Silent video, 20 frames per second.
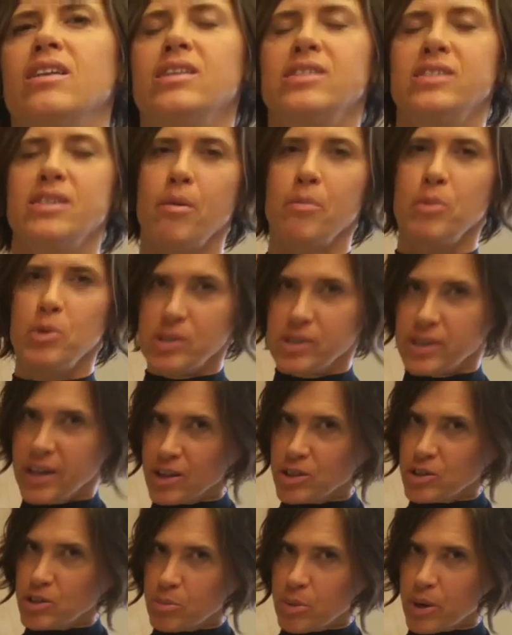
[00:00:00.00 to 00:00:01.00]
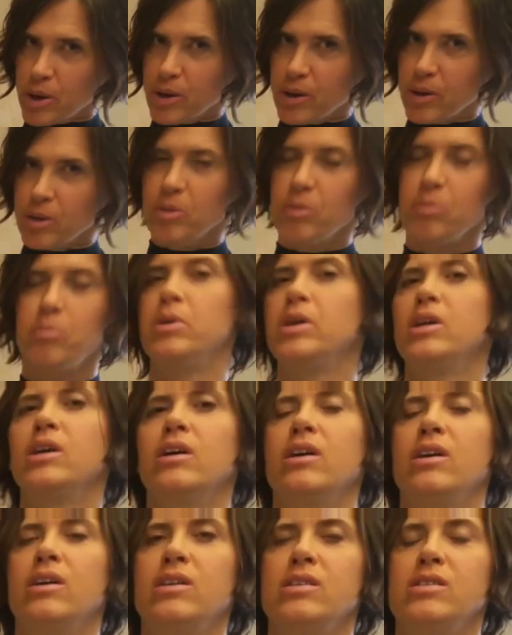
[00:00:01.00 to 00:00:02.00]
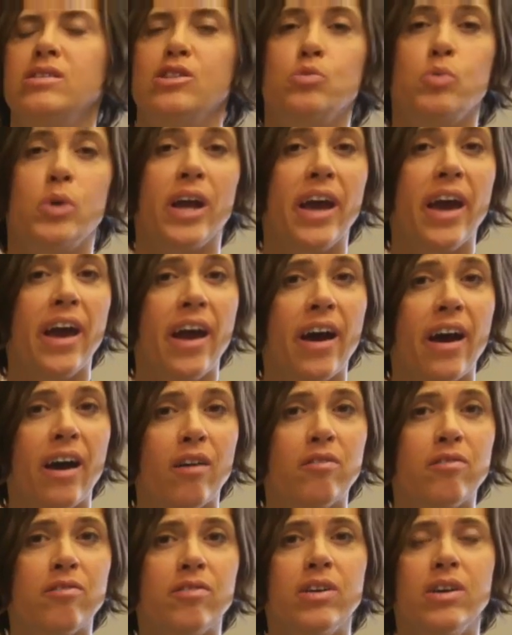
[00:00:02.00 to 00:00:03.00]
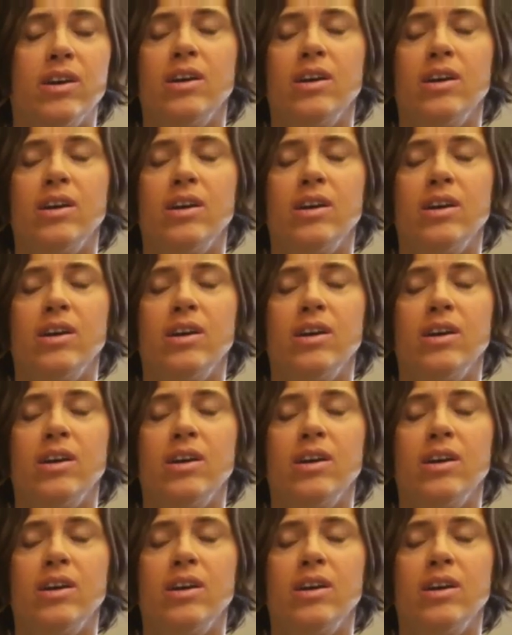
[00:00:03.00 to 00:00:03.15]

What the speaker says: this time I'm using cashew butter because it's what I have.